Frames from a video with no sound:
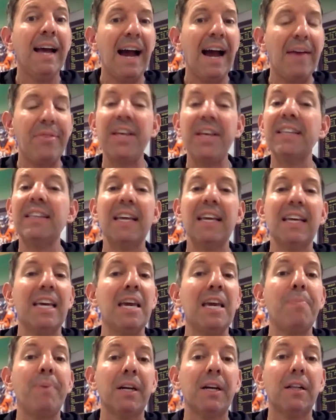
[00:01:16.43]
I think they
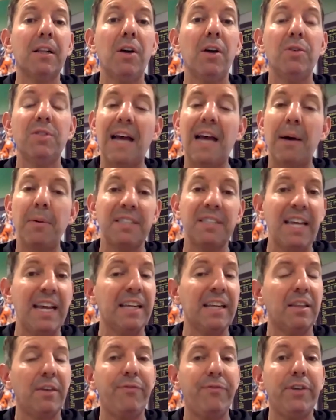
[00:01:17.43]
keep it close. I'll
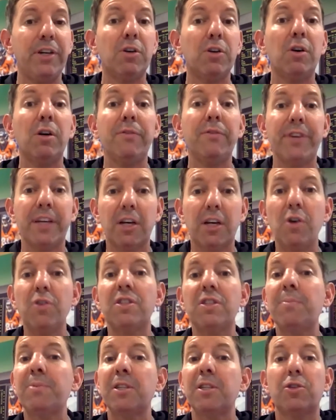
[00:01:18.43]
take the field goal. If it goes
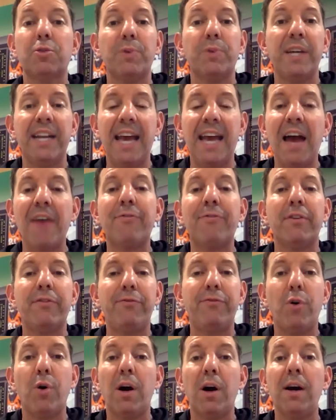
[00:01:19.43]
up to 3.5 or
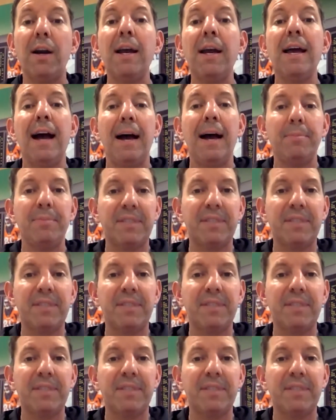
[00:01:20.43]
4, I'm